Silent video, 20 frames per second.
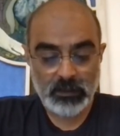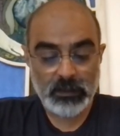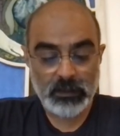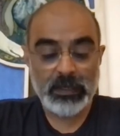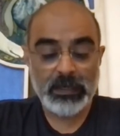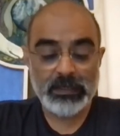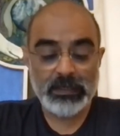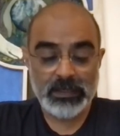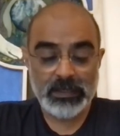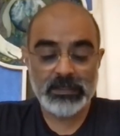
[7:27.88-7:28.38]

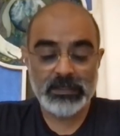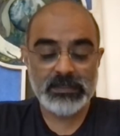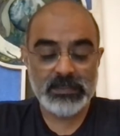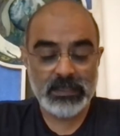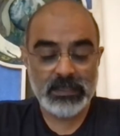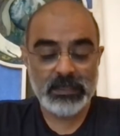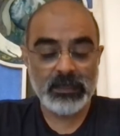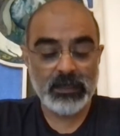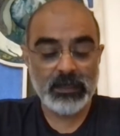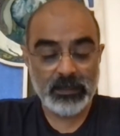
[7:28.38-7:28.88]
Data is
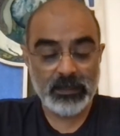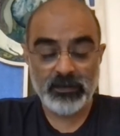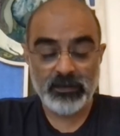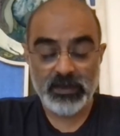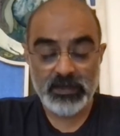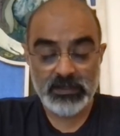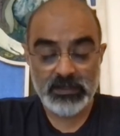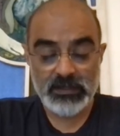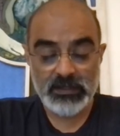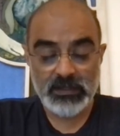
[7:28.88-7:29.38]
selling like
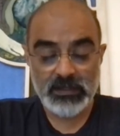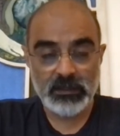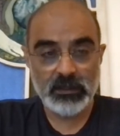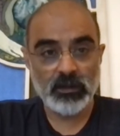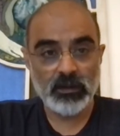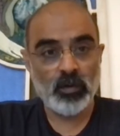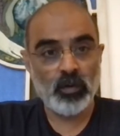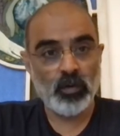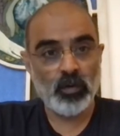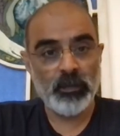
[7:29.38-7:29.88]
crazy,
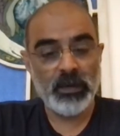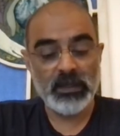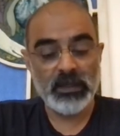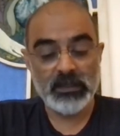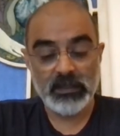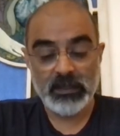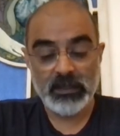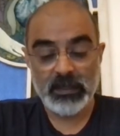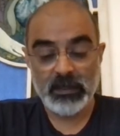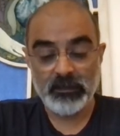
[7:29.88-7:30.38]
home
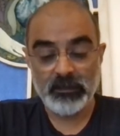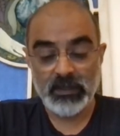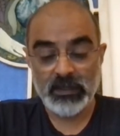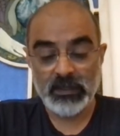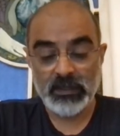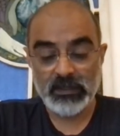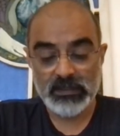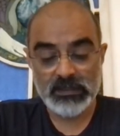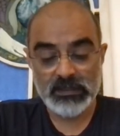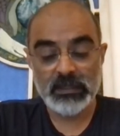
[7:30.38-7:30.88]
entertainment
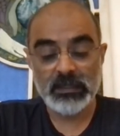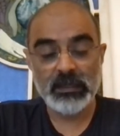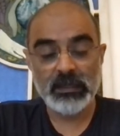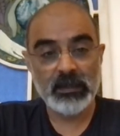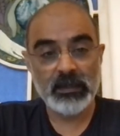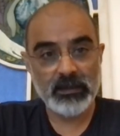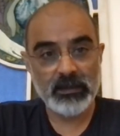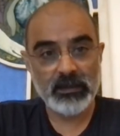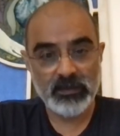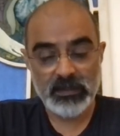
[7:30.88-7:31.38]
is selling
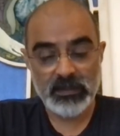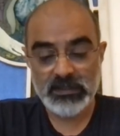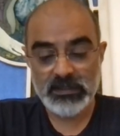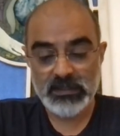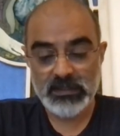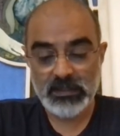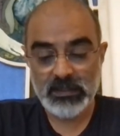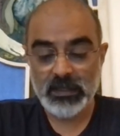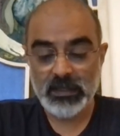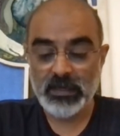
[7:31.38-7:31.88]
like
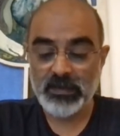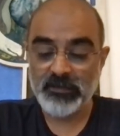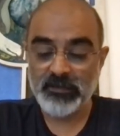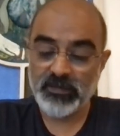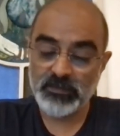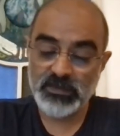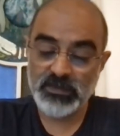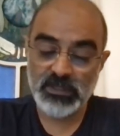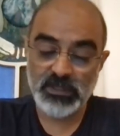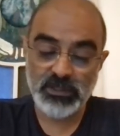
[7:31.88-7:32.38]
crazy,
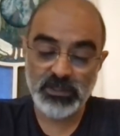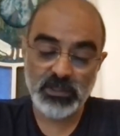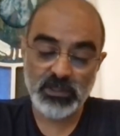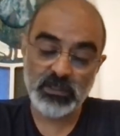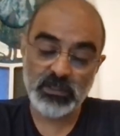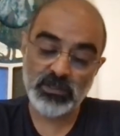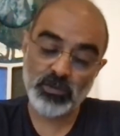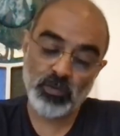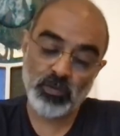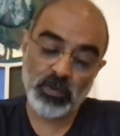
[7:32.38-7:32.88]
FMCG
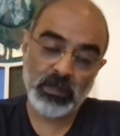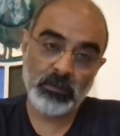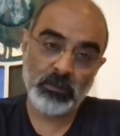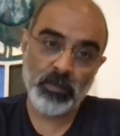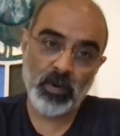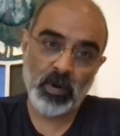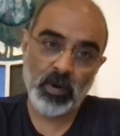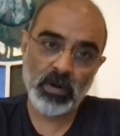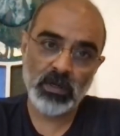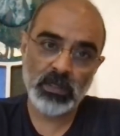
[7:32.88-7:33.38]
is going
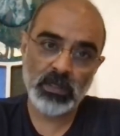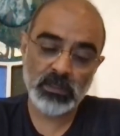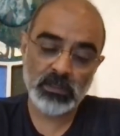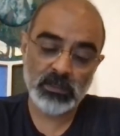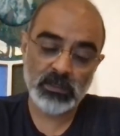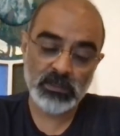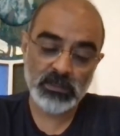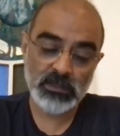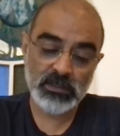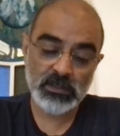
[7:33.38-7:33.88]

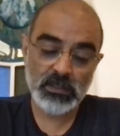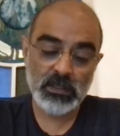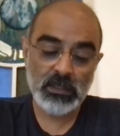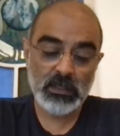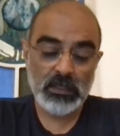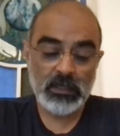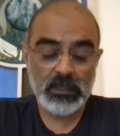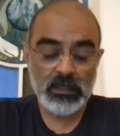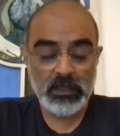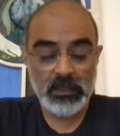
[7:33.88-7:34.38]
bonkers,
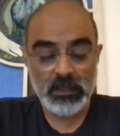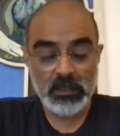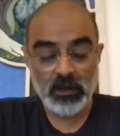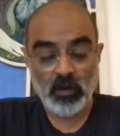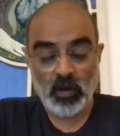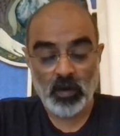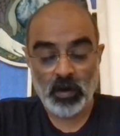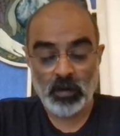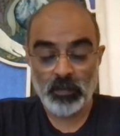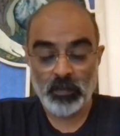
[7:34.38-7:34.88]

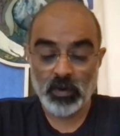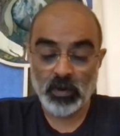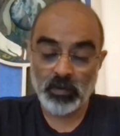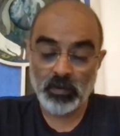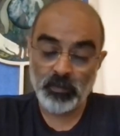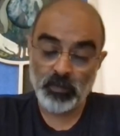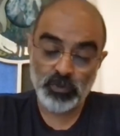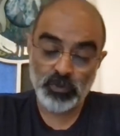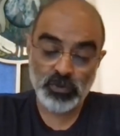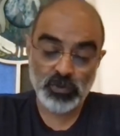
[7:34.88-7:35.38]
e-com or
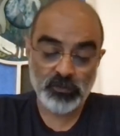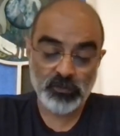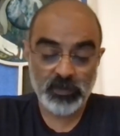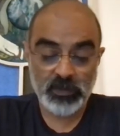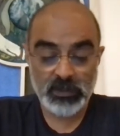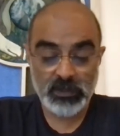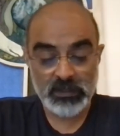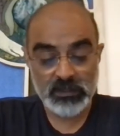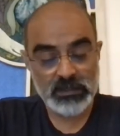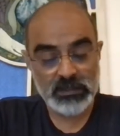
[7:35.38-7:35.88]
most of
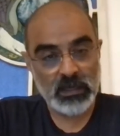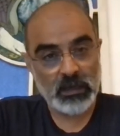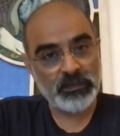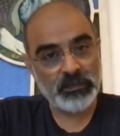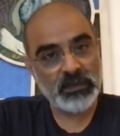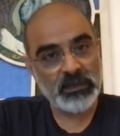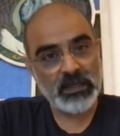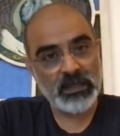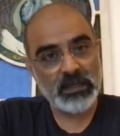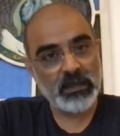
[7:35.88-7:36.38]
it is
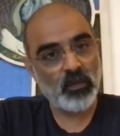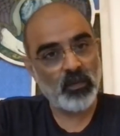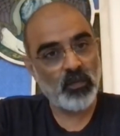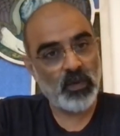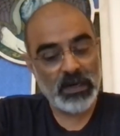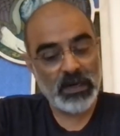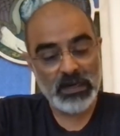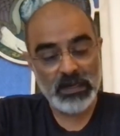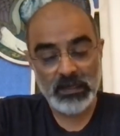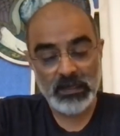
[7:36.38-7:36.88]
upticking
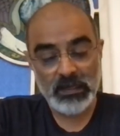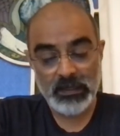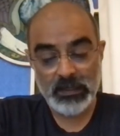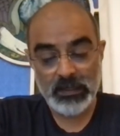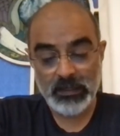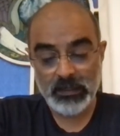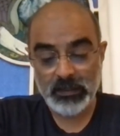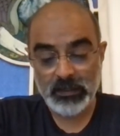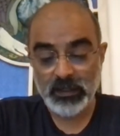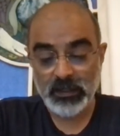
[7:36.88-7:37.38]

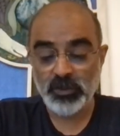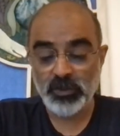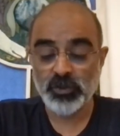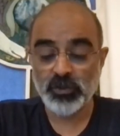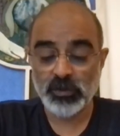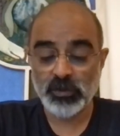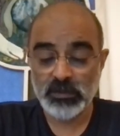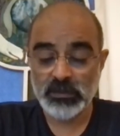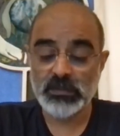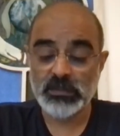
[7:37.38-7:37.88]
wildly,
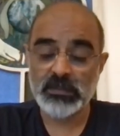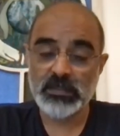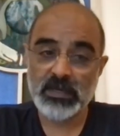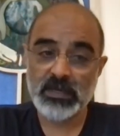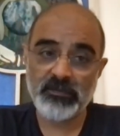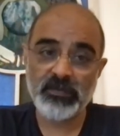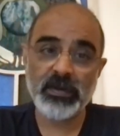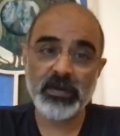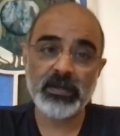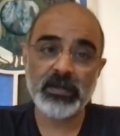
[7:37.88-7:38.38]
insurance is
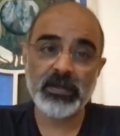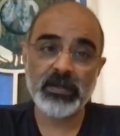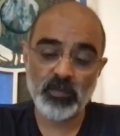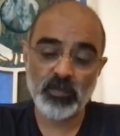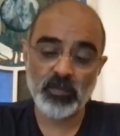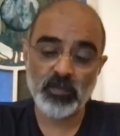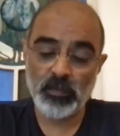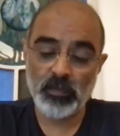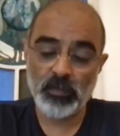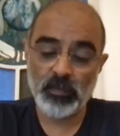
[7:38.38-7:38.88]
having its
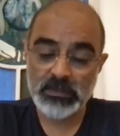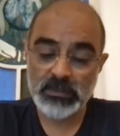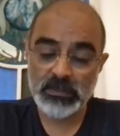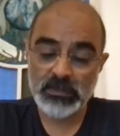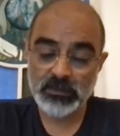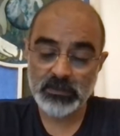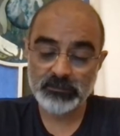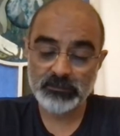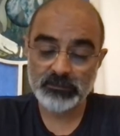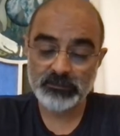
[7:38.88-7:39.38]
moment.